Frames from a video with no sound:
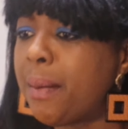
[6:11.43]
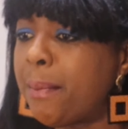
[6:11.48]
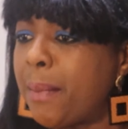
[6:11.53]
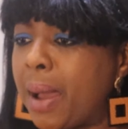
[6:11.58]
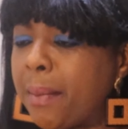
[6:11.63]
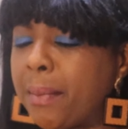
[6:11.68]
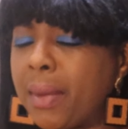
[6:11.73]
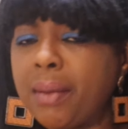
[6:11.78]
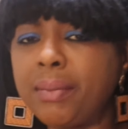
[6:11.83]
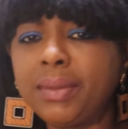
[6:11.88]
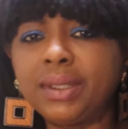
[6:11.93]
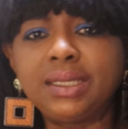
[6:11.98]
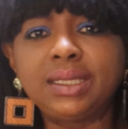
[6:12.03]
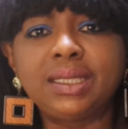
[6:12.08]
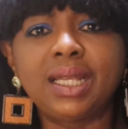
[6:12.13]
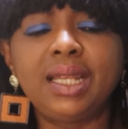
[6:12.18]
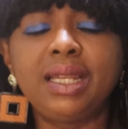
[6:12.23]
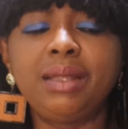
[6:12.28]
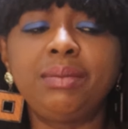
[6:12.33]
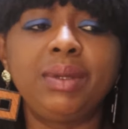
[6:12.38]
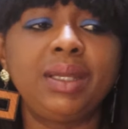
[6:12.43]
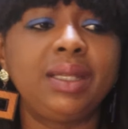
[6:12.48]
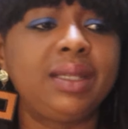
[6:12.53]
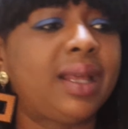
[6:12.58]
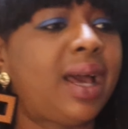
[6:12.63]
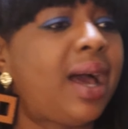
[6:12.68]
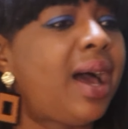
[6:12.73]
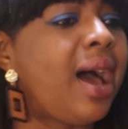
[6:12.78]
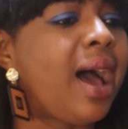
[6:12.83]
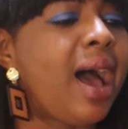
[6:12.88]
My mom is telling me
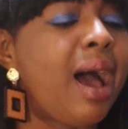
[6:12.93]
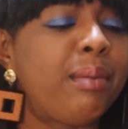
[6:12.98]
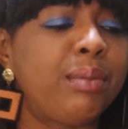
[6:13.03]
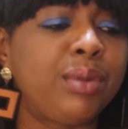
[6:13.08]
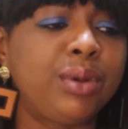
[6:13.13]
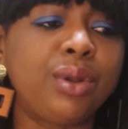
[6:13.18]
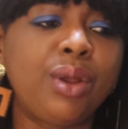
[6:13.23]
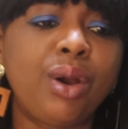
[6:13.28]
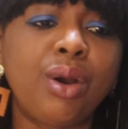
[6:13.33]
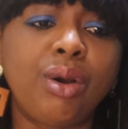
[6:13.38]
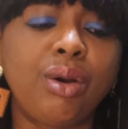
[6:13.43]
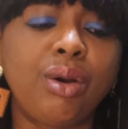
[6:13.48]
that I'm